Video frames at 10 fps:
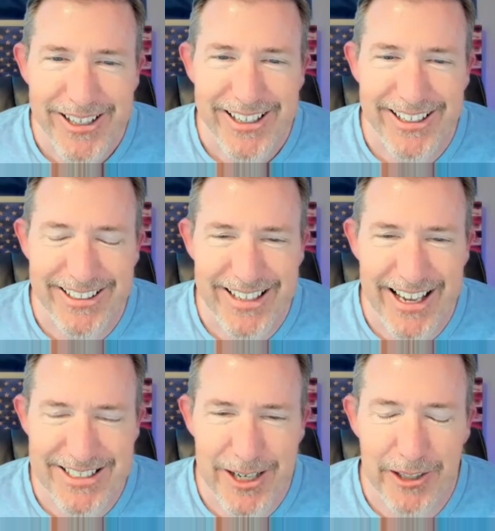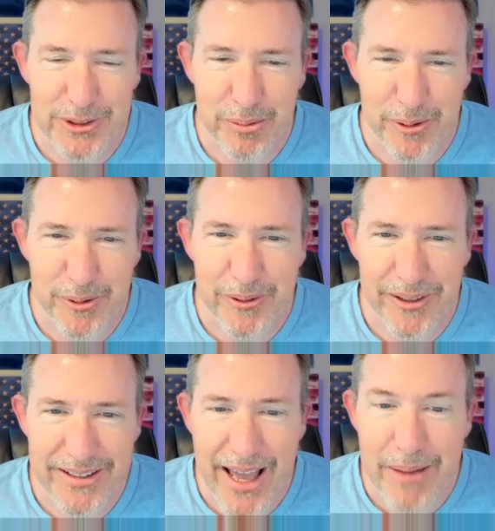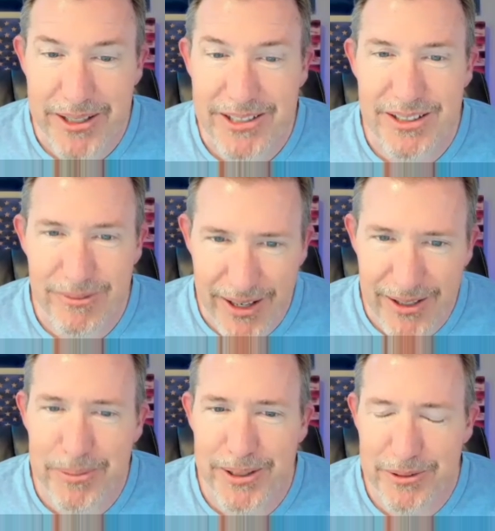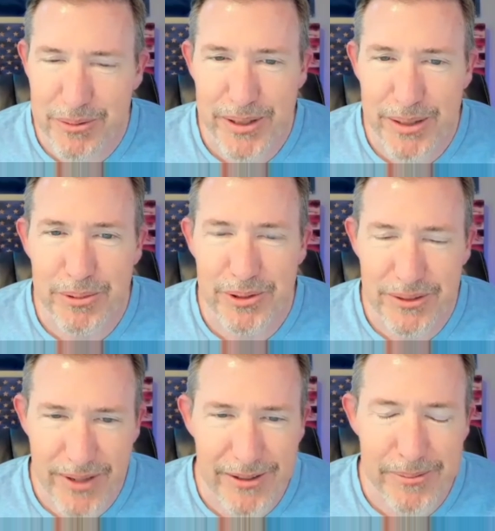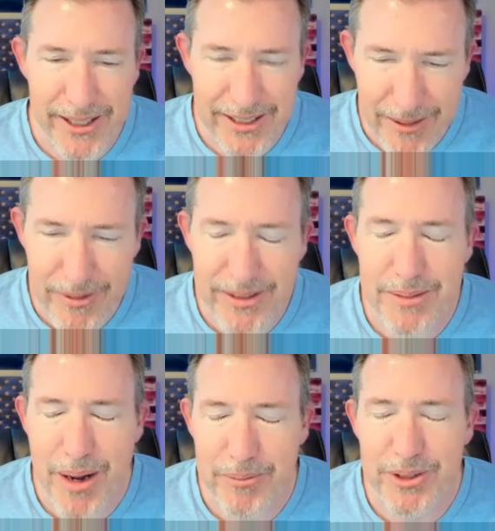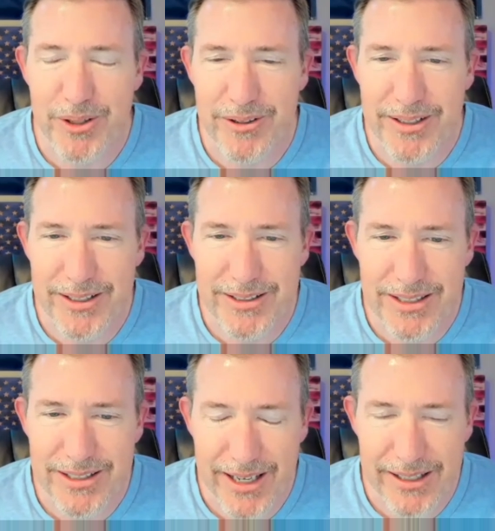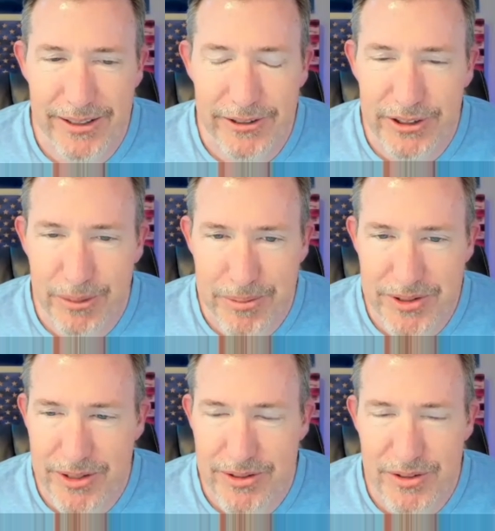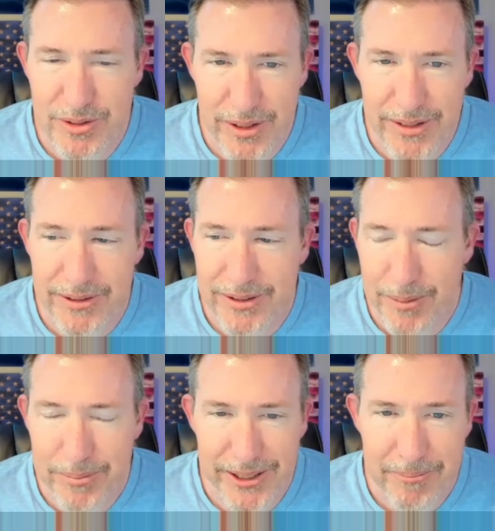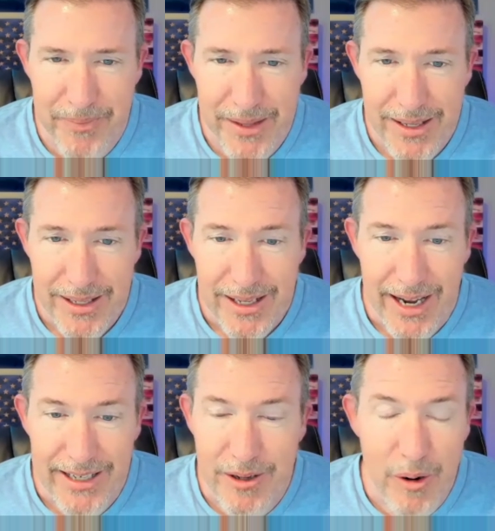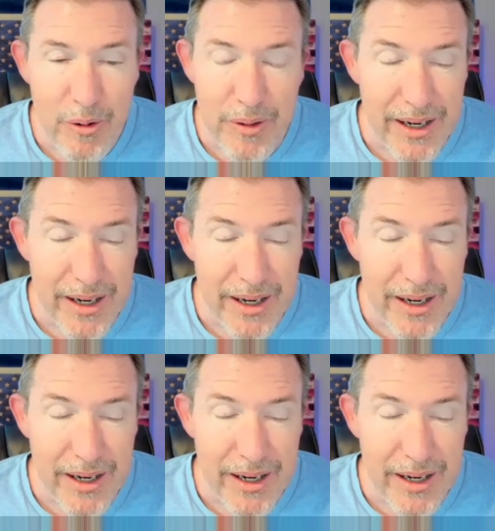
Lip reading: in as an entrepreneur, and that means developing your people, developing and giving them opportunities to take leadership positions within your company. I know